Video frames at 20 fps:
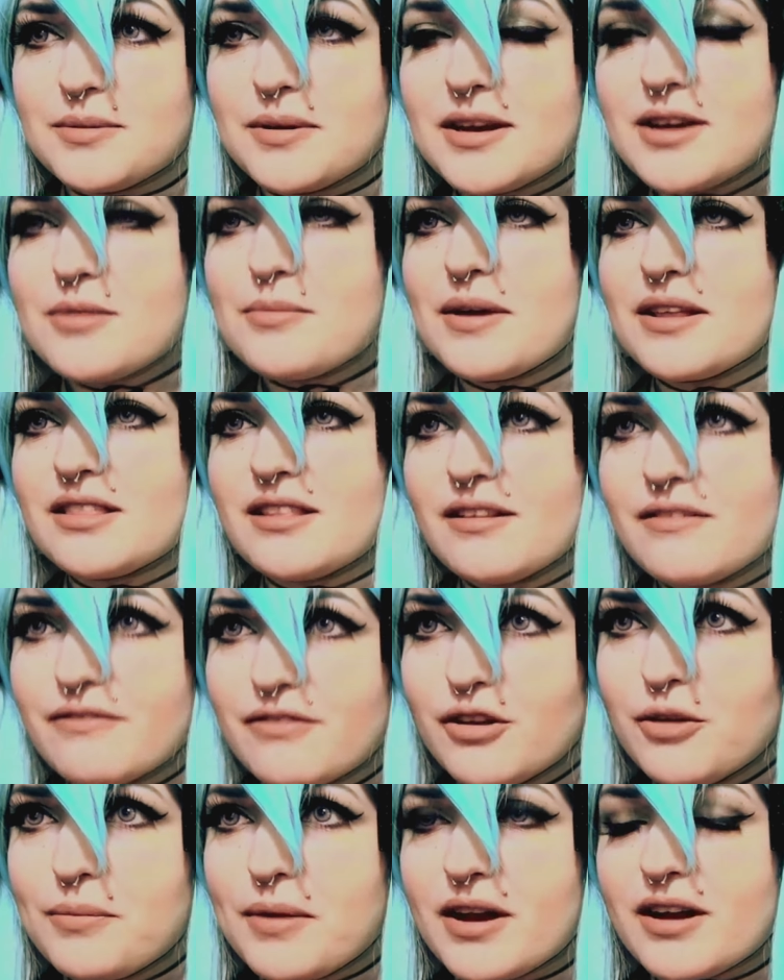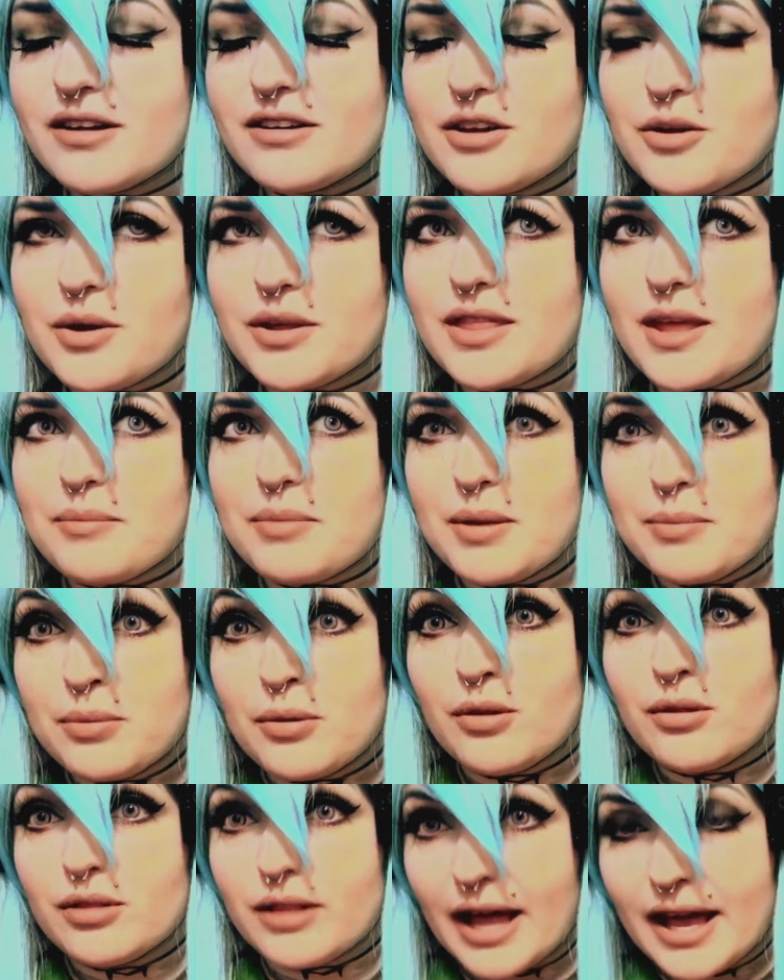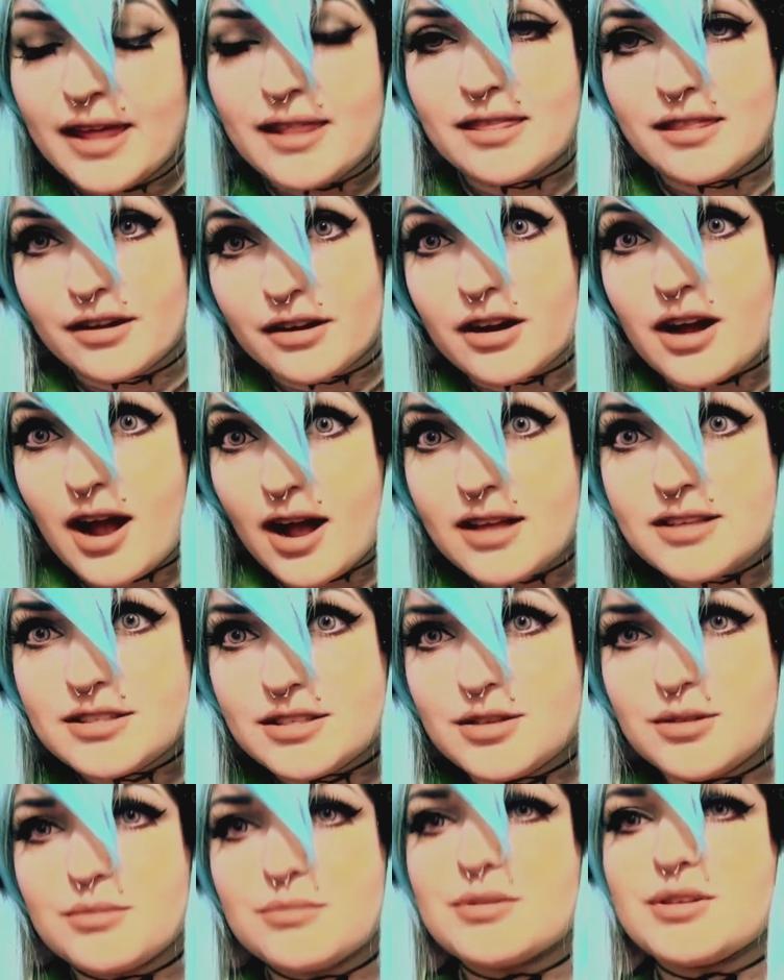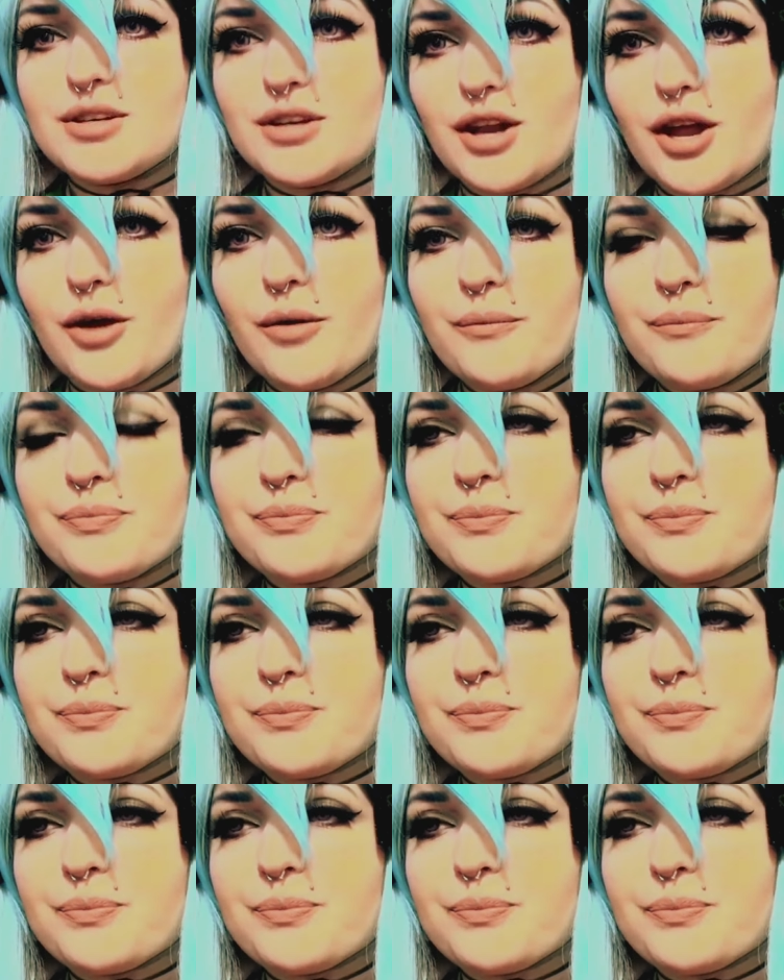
And it'll make them feel better knowing that people like their costumes, you know?